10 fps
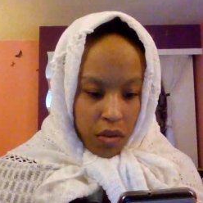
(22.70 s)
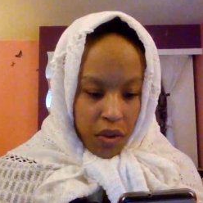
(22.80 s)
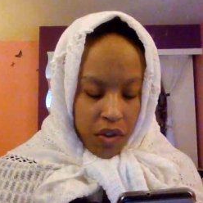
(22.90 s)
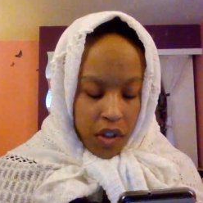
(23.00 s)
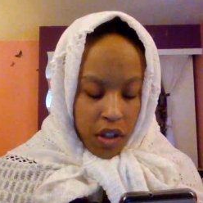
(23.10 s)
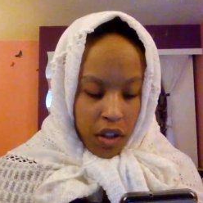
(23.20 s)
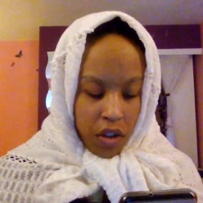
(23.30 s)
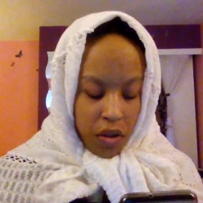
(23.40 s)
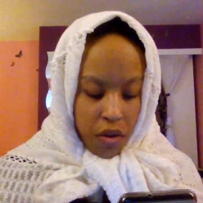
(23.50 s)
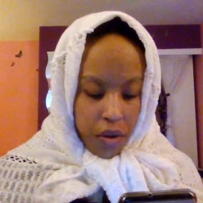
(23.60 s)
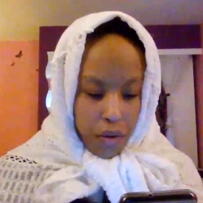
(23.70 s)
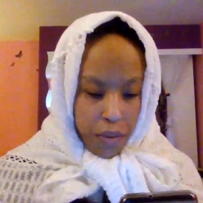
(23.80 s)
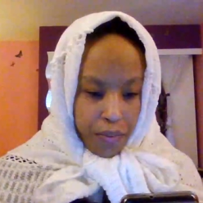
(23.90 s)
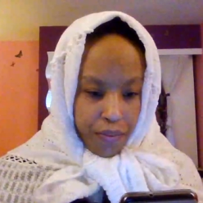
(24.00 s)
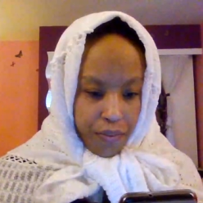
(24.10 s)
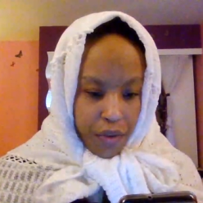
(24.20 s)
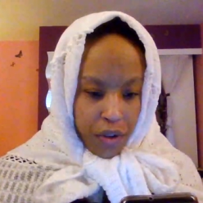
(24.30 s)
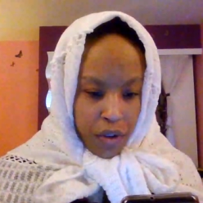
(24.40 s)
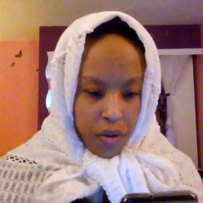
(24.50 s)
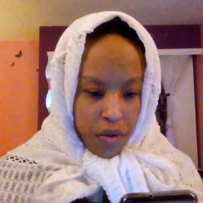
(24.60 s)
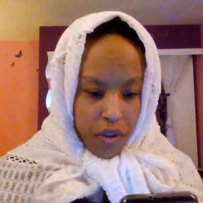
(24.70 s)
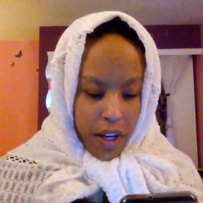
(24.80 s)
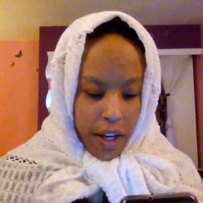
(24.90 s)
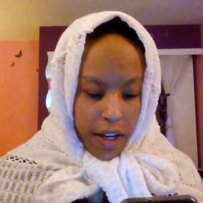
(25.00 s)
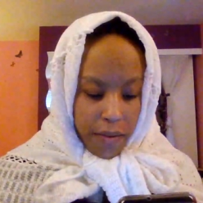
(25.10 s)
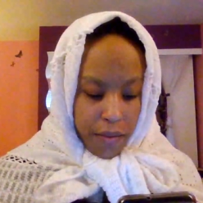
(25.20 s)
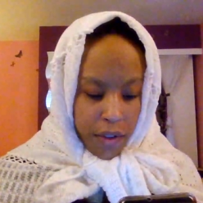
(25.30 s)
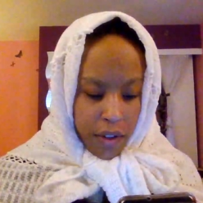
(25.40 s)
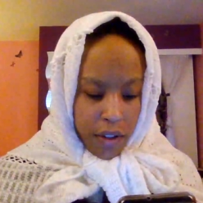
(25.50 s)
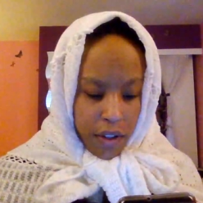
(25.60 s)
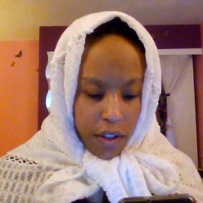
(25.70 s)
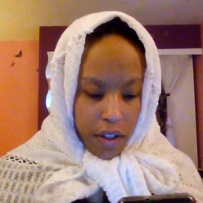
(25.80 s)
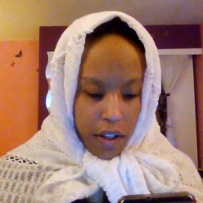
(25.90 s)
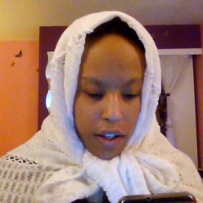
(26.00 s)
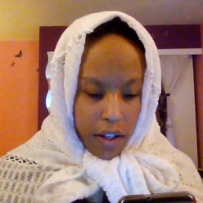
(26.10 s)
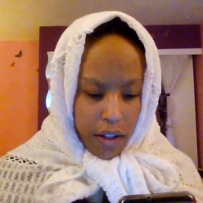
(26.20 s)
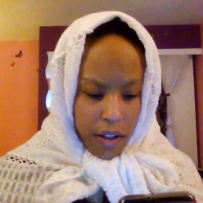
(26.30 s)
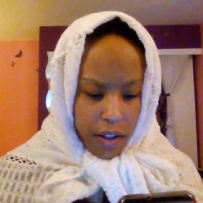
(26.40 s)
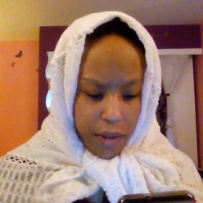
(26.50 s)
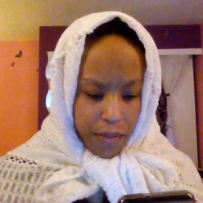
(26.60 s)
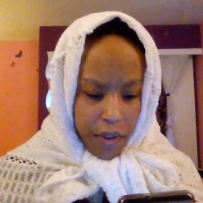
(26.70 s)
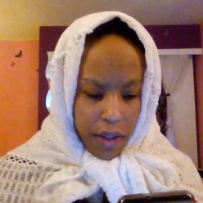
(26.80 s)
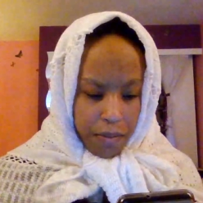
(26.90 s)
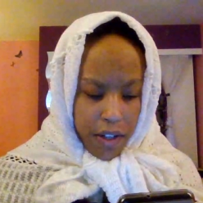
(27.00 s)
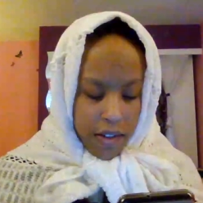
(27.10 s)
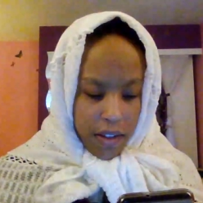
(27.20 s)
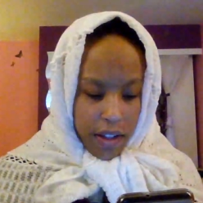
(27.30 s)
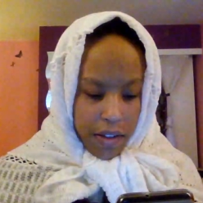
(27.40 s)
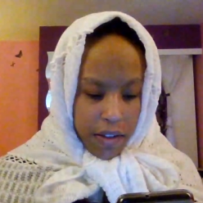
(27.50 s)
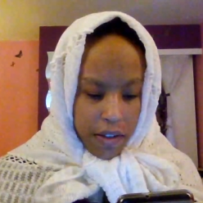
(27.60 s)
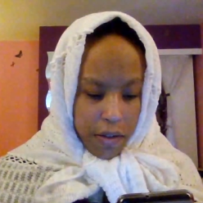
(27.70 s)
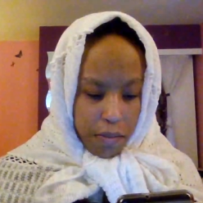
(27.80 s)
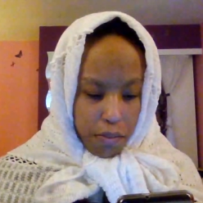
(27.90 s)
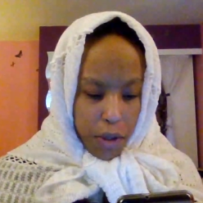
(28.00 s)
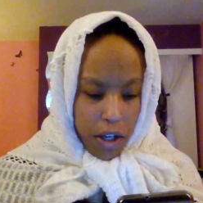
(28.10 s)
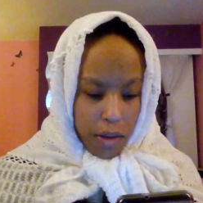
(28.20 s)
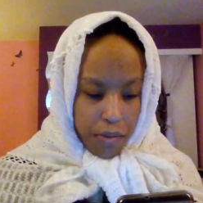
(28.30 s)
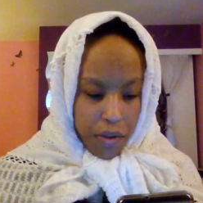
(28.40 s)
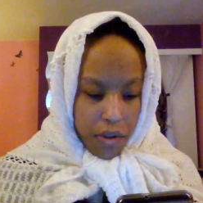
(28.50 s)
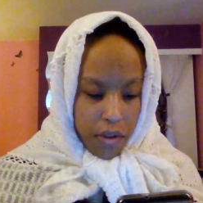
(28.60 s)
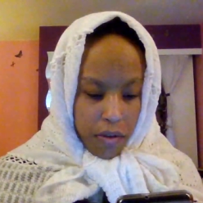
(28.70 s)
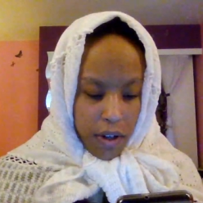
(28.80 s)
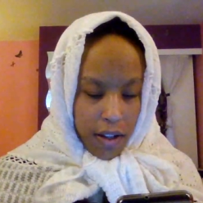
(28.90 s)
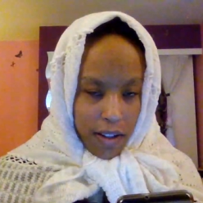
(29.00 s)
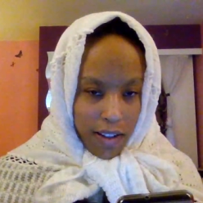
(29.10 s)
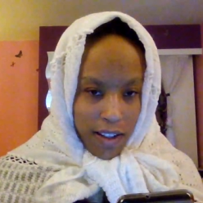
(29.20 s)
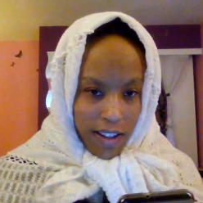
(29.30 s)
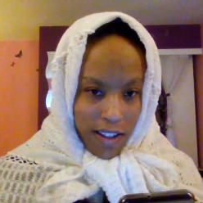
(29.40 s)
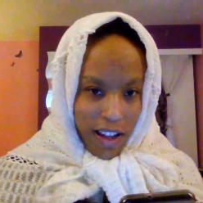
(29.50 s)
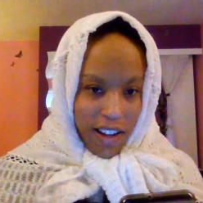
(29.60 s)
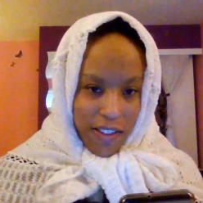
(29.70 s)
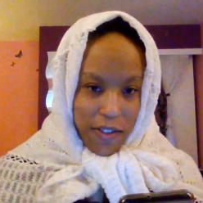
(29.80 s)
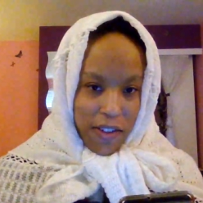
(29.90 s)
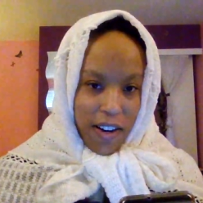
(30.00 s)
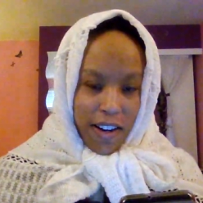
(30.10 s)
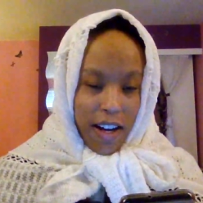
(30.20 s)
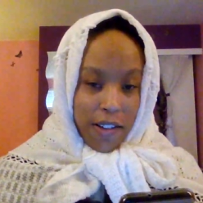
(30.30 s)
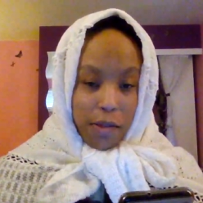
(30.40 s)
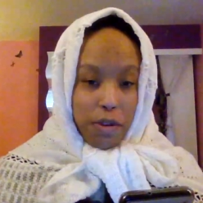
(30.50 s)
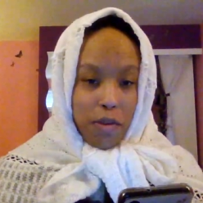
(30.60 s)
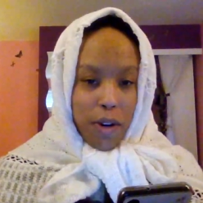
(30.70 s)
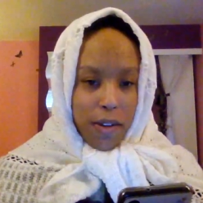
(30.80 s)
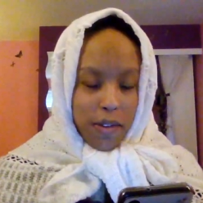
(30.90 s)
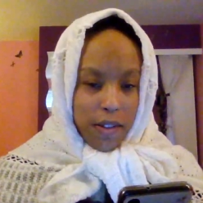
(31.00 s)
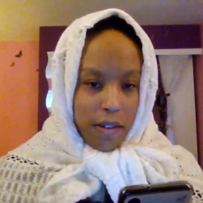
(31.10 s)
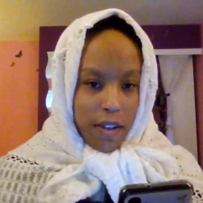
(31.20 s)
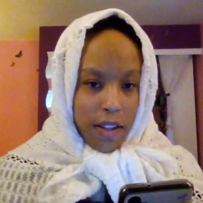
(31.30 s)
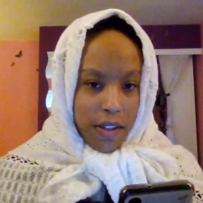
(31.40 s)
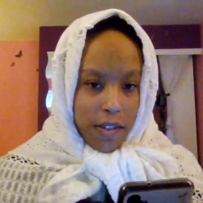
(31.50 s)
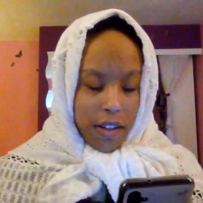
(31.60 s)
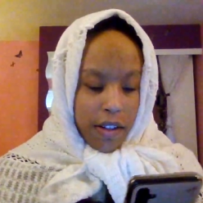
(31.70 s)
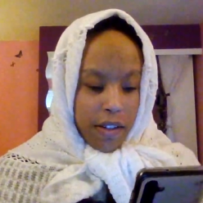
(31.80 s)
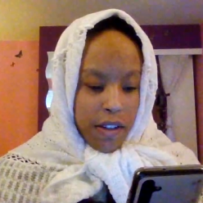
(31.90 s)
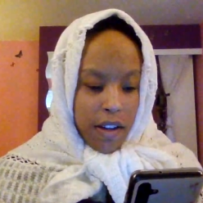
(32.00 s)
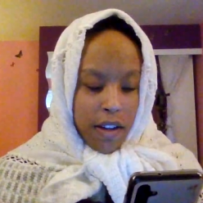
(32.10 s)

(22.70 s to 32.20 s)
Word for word: we see Yuru, Yuru's dad, and um I'm guessing that's his mom too, I was like, sorry guys, it's been a while since I read this series.